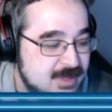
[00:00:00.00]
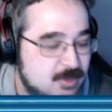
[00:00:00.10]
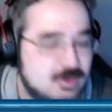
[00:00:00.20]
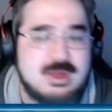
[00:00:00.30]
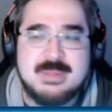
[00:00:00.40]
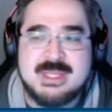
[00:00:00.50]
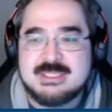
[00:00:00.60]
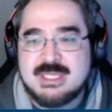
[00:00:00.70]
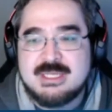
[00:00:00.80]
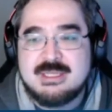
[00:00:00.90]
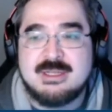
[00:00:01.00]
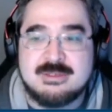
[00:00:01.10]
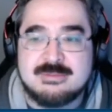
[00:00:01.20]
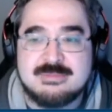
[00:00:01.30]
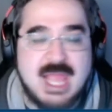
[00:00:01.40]
Well, I mean, it's like
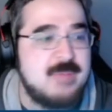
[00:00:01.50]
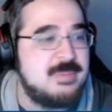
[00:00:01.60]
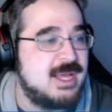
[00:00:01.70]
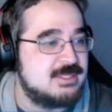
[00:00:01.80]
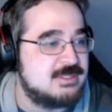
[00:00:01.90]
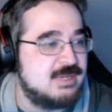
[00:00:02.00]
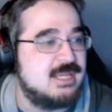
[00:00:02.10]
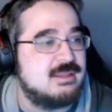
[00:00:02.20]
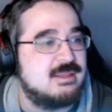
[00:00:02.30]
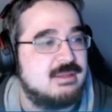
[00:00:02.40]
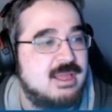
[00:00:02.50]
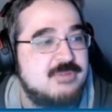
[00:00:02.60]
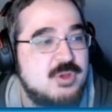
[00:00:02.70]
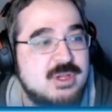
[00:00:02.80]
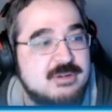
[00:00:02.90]
Apex, right? If
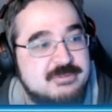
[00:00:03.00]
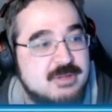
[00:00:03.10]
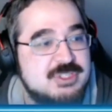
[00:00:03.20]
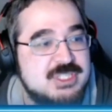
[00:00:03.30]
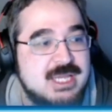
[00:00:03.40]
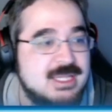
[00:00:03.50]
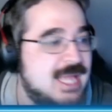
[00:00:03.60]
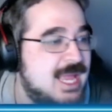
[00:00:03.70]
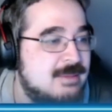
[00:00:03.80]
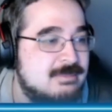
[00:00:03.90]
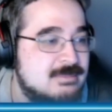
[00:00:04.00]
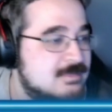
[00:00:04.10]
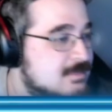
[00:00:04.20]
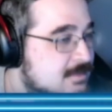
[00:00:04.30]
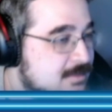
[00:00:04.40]
you hit a flow state in a game,
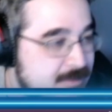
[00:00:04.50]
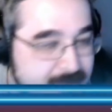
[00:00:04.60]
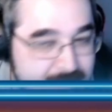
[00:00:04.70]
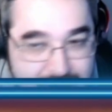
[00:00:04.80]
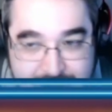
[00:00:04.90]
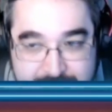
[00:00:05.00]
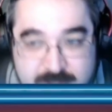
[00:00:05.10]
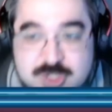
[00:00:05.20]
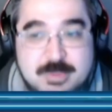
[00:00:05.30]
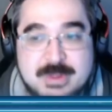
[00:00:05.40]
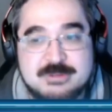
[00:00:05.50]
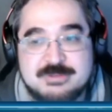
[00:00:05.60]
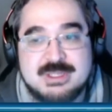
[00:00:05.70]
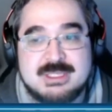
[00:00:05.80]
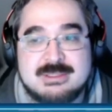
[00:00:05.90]
there's no better
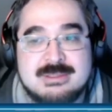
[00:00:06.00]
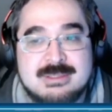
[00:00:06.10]
feeling.